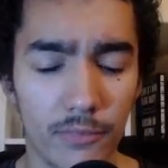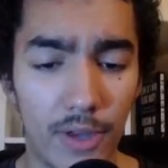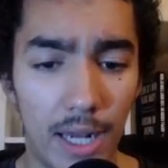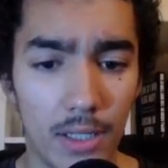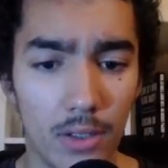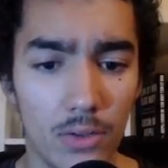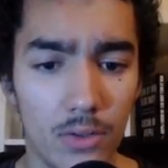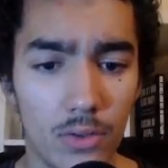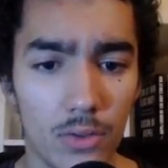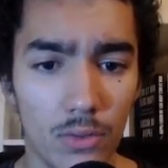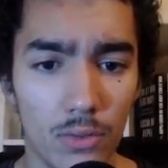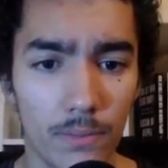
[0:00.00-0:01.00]
value
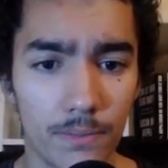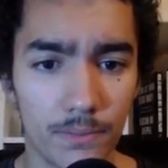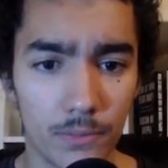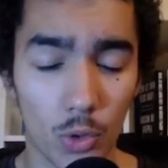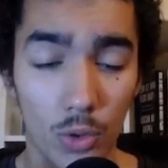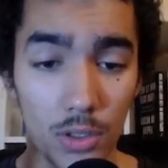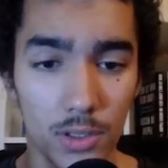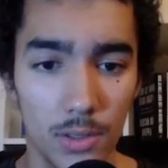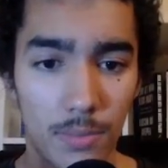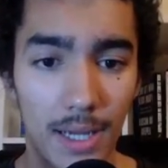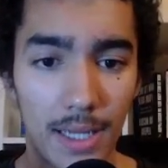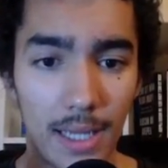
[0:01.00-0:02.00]
to, or
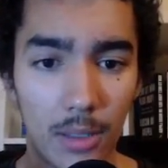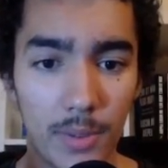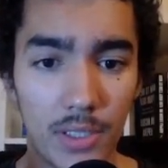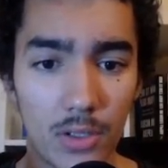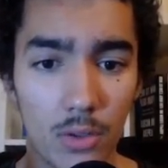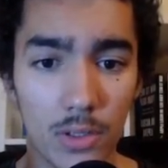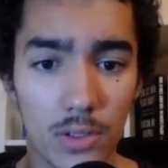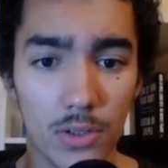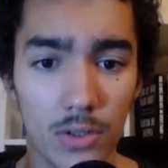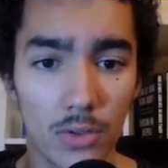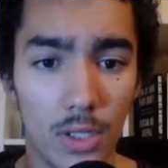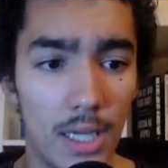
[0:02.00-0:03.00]
supply LP tokens
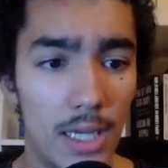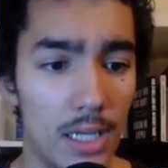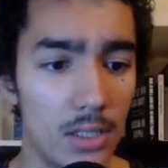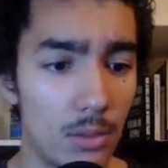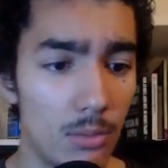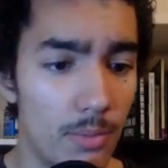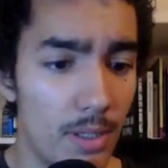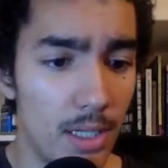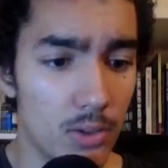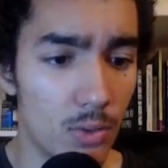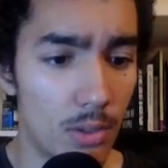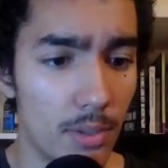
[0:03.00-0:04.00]
to
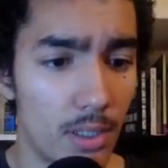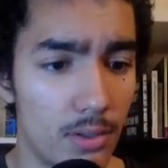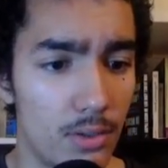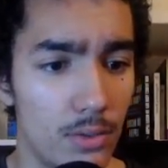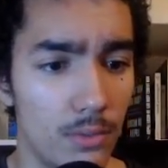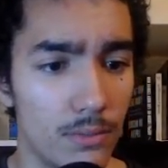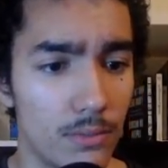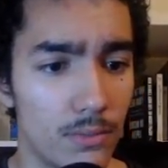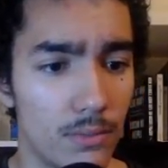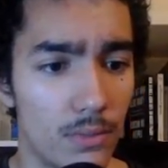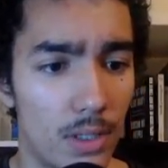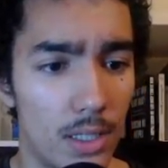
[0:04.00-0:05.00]
WPLS, what I'm going to do,
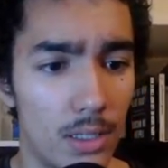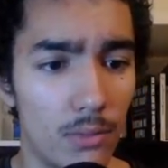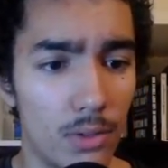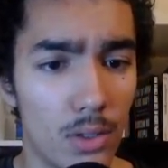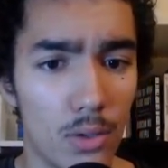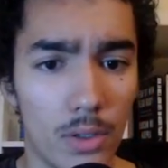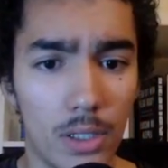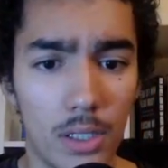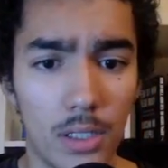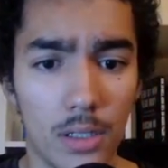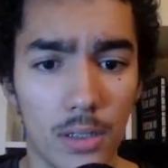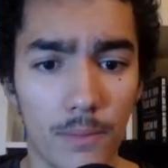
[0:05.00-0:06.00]
right? You want to go
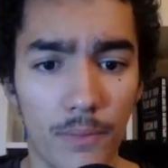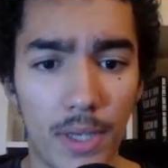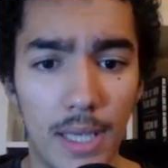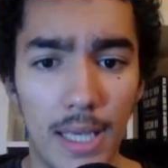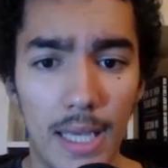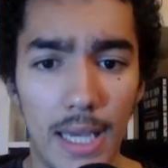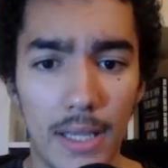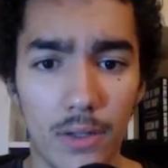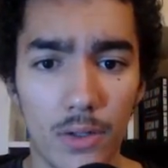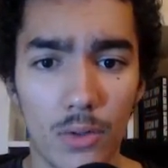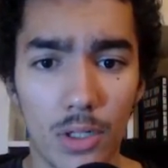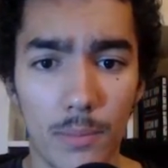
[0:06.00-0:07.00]
here, and
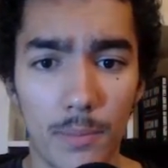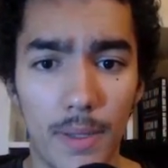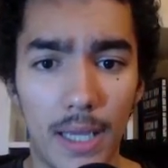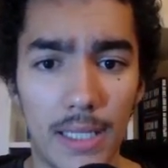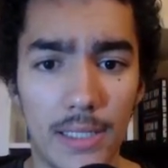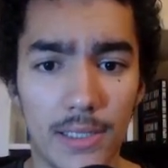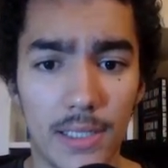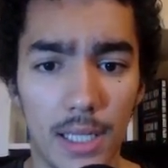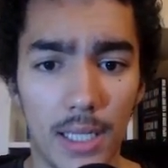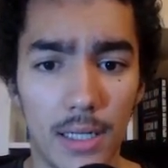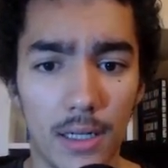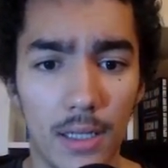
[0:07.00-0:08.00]
then you want to paste
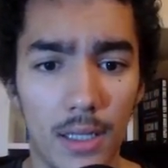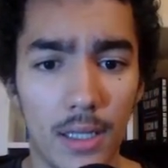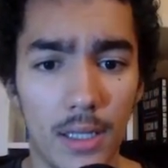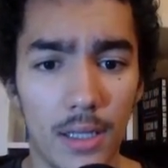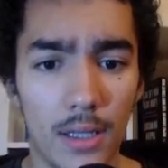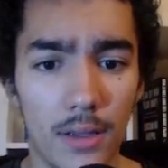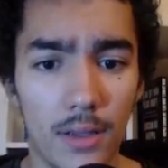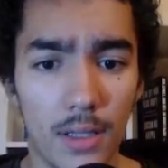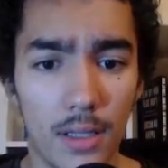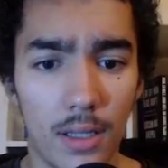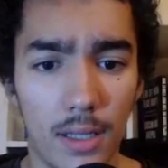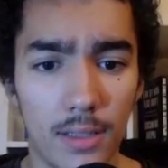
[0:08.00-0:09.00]
in
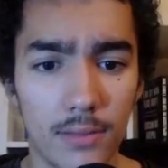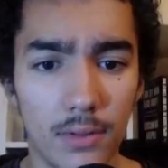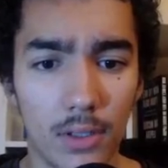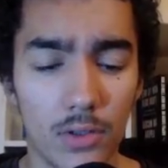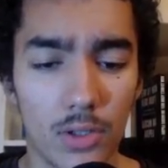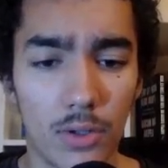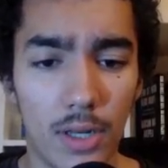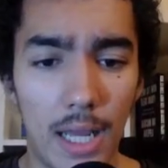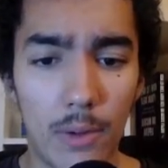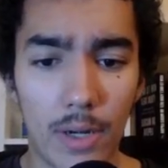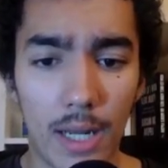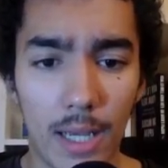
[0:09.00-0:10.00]
the token
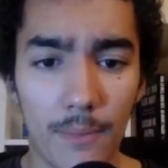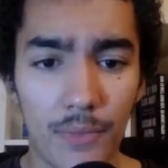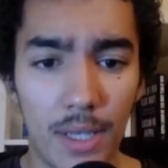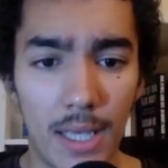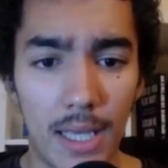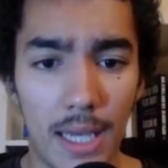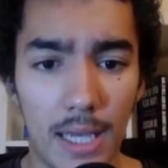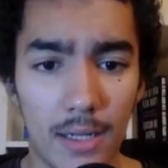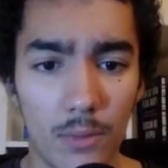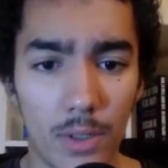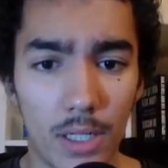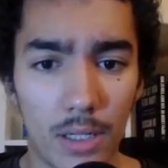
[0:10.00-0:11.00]
A1A,
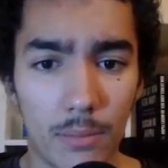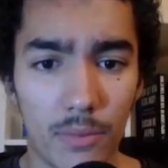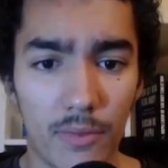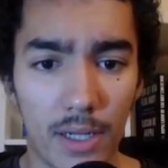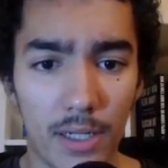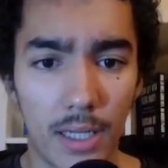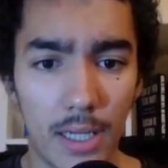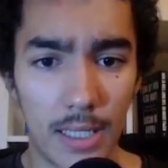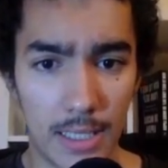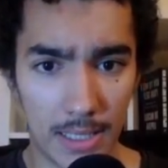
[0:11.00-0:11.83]
and we're going to provide